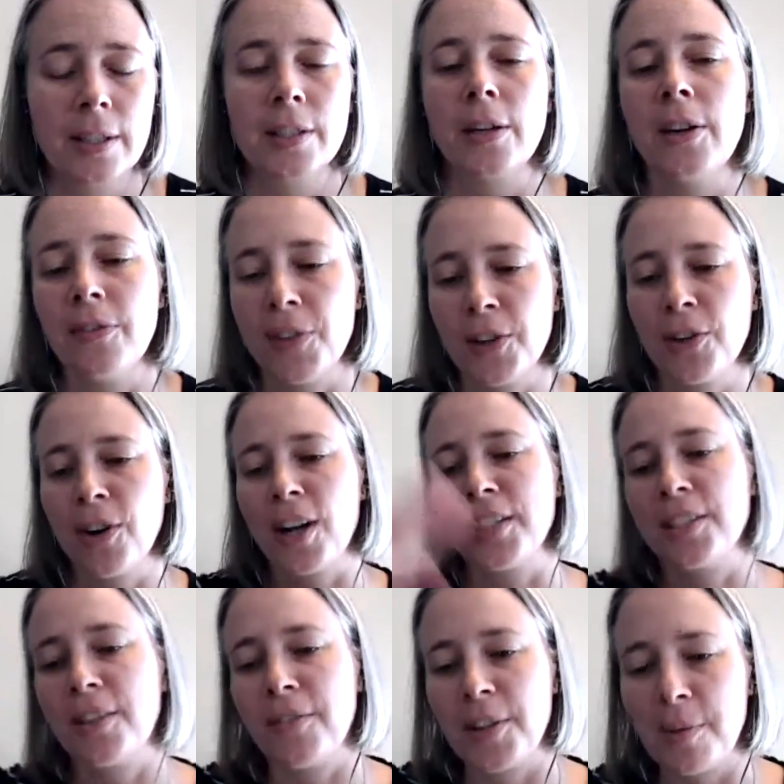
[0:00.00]
So if you
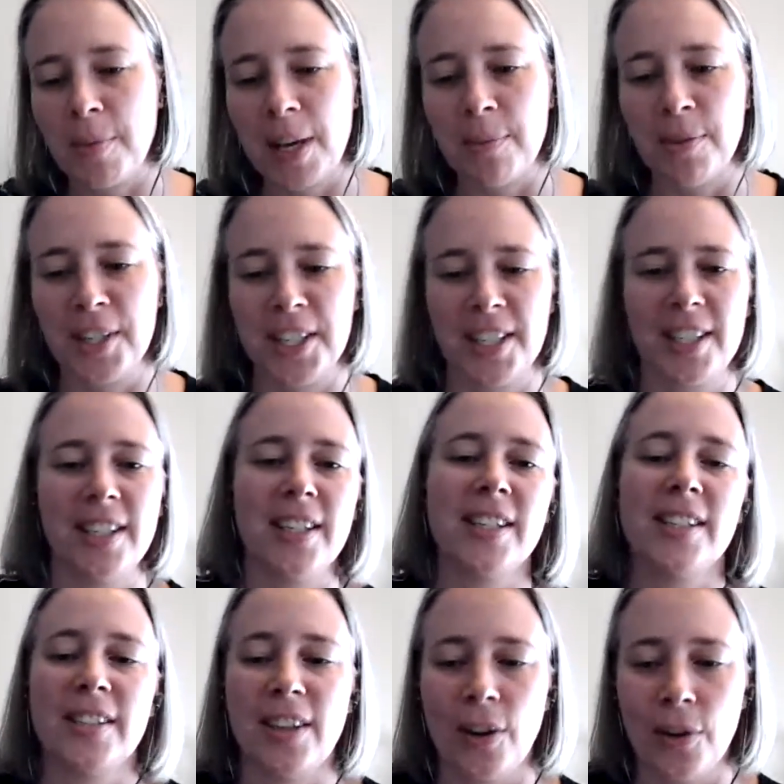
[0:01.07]
cross over the Bay Bridge to the
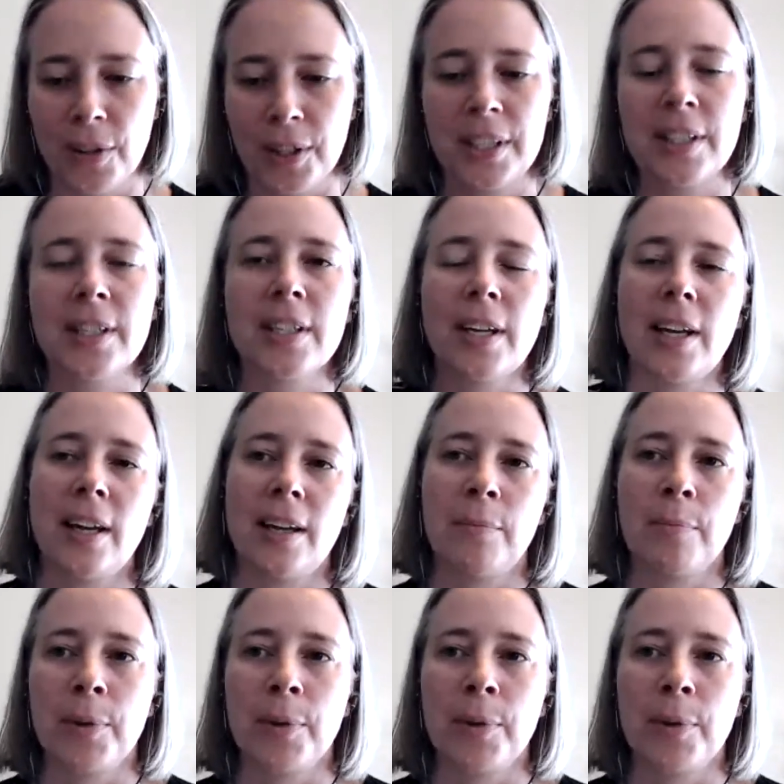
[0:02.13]
east, Oakland and